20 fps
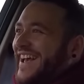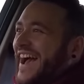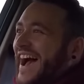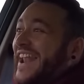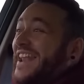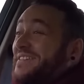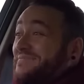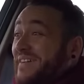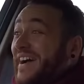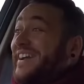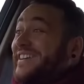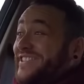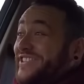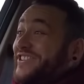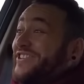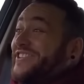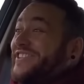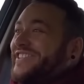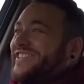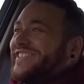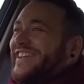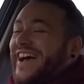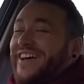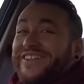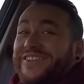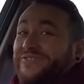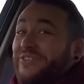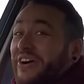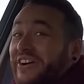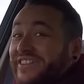And it makes a good sound
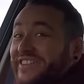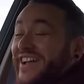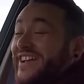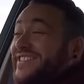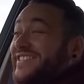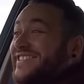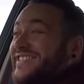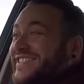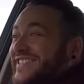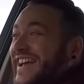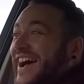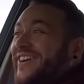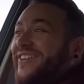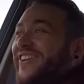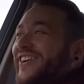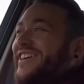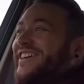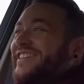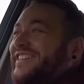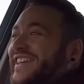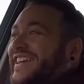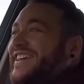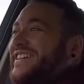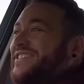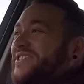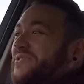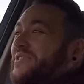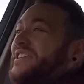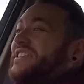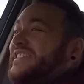as well. It doesn't sound like a
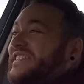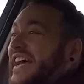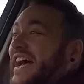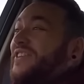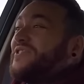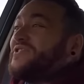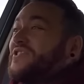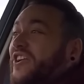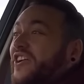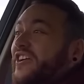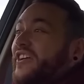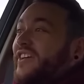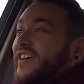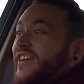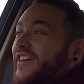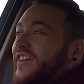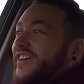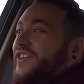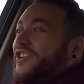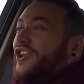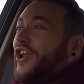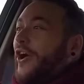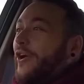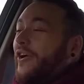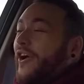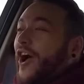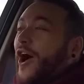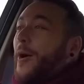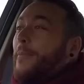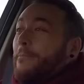diesel, it sounds like, you know,
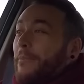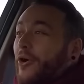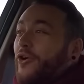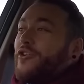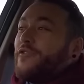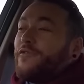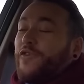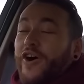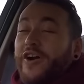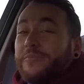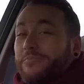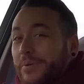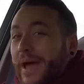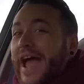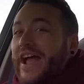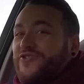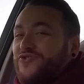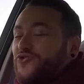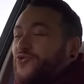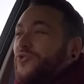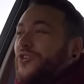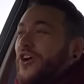a modified petrol